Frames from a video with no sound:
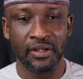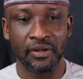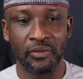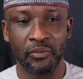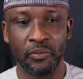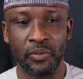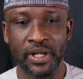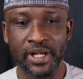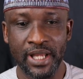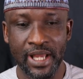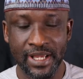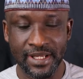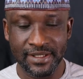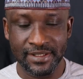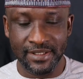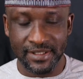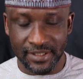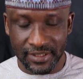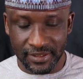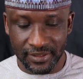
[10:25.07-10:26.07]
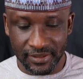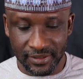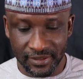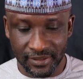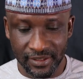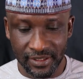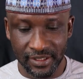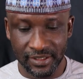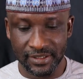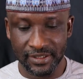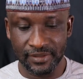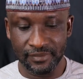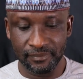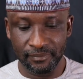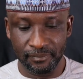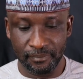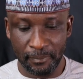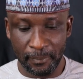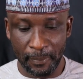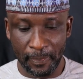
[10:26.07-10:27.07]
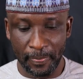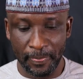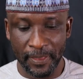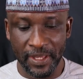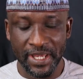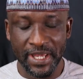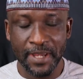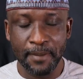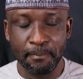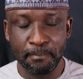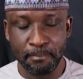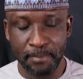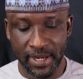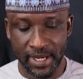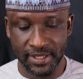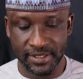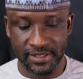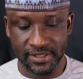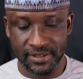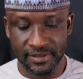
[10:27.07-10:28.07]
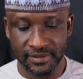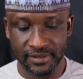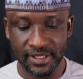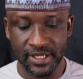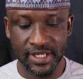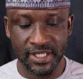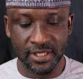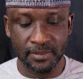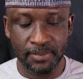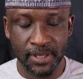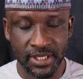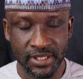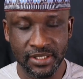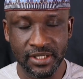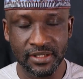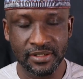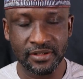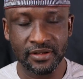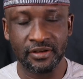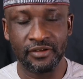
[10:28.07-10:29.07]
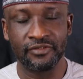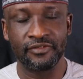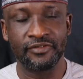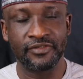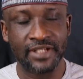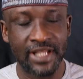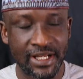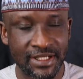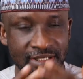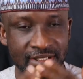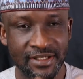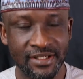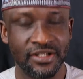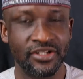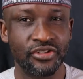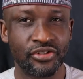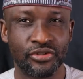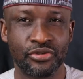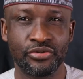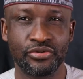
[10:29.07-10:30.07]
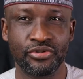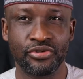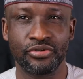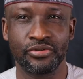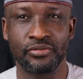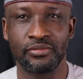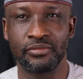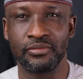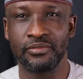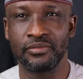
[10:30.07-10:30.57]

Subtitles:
When I see that the impact expected of that institution